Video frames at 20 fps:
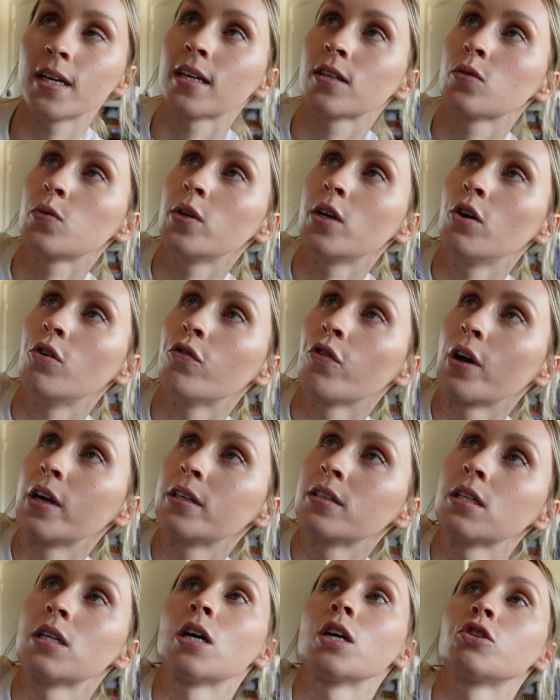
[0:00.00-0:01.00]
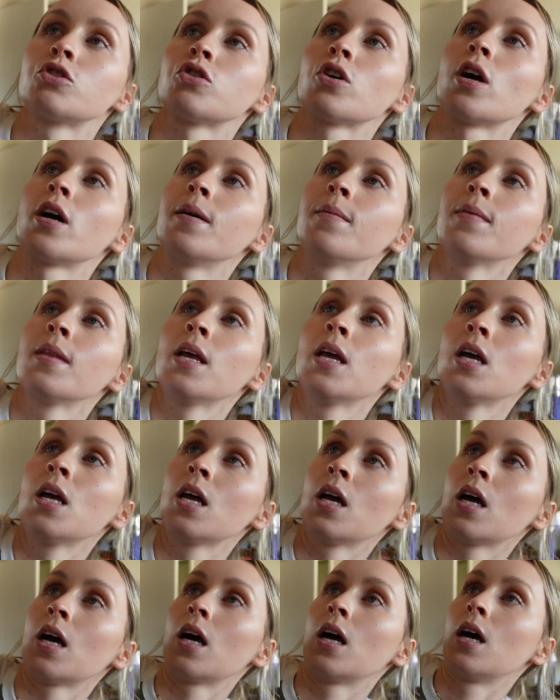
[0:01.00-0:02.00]
Yes, we do, Frank Sinatra.
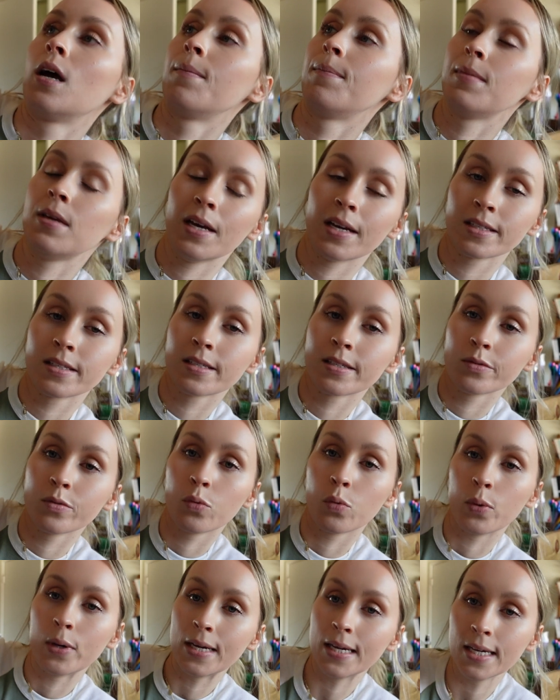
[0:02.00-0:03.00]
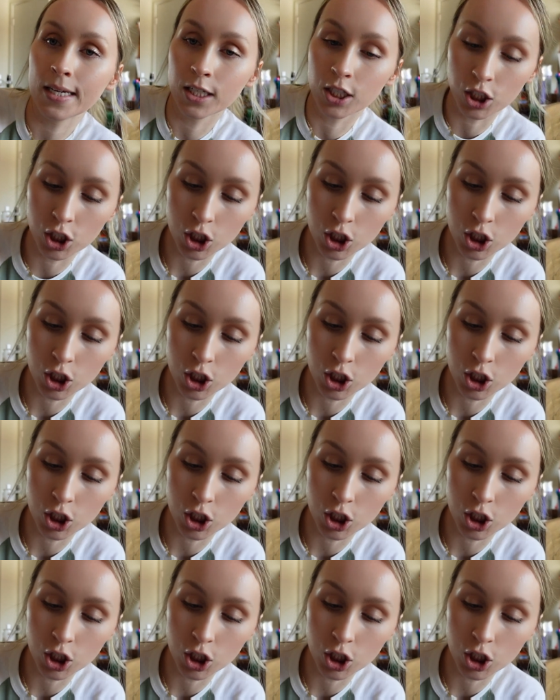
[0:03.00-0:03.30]
Yes, we